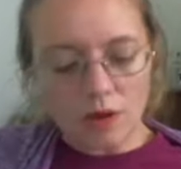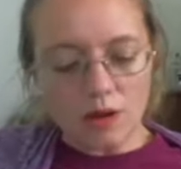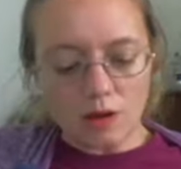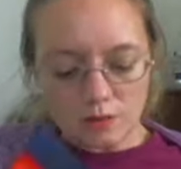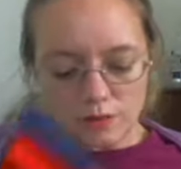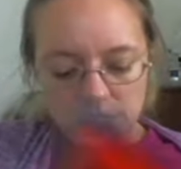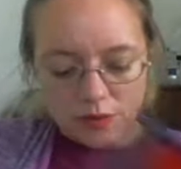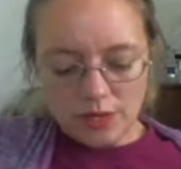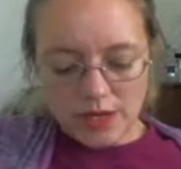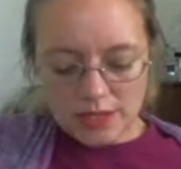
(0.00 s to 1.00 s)
Um,
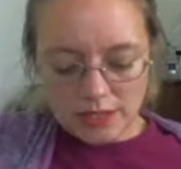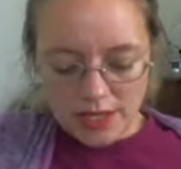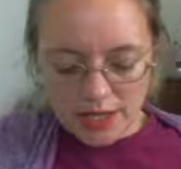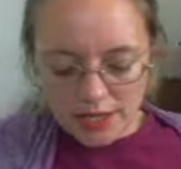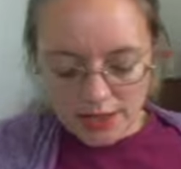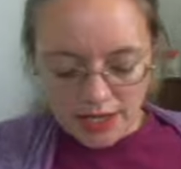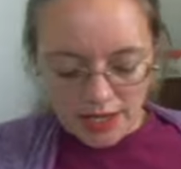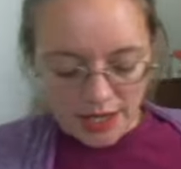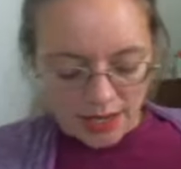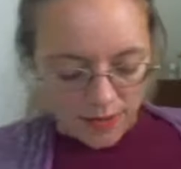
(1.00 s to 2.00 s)
so again,
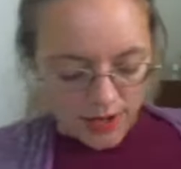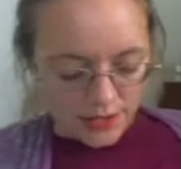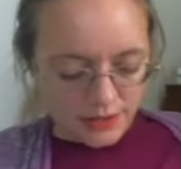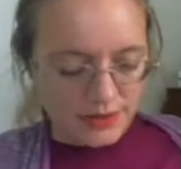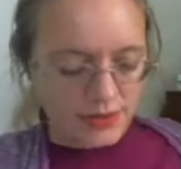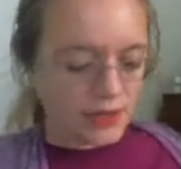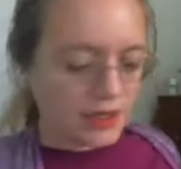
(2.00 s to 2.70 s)
that A box